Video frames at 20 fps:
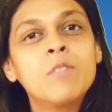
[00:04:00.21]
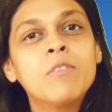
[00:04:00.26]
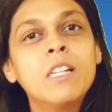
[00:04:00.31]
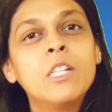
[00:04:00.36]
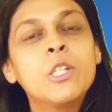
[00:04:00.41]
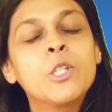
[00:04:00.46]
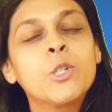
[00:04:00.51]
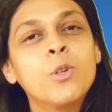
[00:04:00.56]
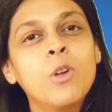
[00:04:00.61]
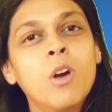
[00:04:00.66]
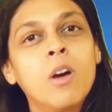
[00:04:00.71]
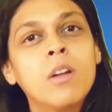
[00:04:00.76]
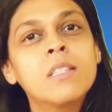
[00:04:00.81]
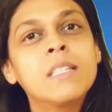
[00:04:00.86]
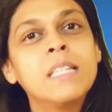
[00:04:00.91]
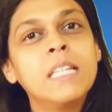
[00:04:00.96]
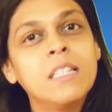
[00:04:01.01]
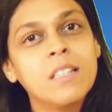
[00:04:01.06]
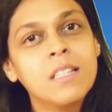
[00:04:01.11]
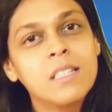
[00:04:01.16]
it will show your
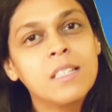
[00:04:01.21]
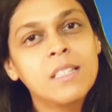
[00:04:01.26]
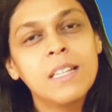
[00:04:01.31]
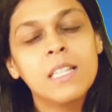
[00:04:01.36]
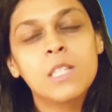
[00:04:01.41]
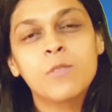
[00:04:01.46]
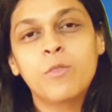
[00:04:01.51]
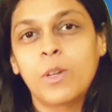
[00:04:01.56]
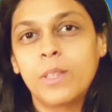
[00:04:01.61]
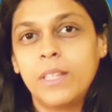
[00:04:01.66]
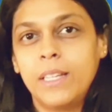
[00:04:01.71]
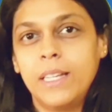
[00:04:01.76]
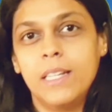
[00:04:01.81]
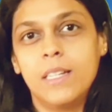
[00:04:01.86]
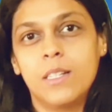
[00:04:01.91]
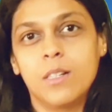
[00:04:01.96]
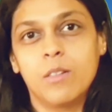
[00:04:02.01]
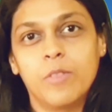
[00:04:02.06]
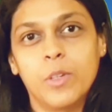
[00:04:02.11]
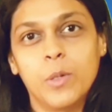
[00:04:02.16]
seriousness for the
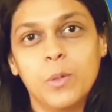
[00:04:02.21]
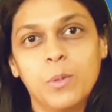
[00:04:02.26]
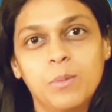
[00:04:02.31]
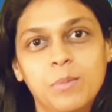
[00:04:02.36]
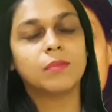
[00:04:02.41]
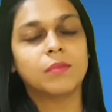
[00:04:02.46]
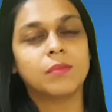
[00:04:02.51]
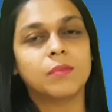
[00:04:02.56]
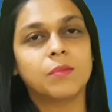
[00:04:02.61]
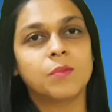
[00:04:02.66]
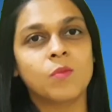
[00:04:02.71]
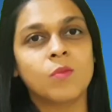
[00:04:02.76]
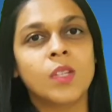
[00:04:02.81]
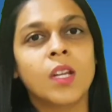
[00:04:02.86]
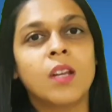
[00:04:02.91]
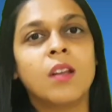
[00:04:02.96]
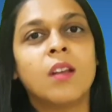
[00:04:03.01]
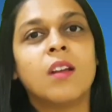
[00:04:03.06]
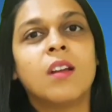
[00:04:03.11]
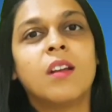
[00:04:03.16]
interview.
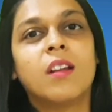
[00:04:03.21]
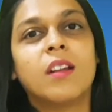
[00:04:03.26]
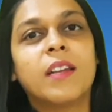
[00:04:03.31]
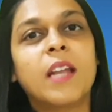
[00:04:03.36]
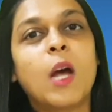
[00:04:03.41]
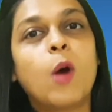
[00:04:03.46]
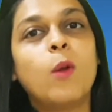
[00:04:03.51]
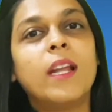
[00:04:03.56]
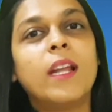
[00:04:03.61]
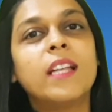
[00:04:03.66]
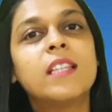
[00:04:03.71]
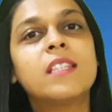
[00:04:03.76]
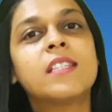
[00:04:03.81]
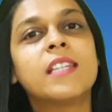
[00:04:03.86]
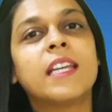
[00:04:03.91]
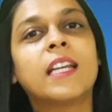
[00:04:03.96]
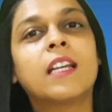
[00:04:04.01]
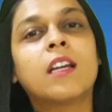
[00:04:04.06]
Now let's take